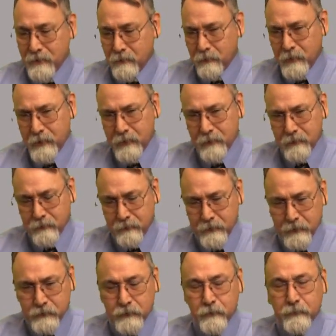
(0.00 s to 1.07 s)
Well,
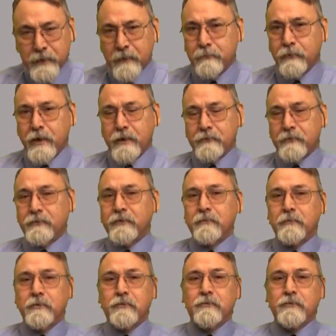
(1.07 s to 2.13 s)
there should be a process
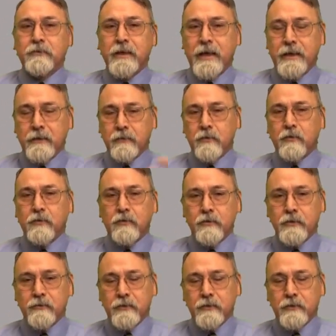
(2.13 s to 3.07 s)
similar to that in Oracle that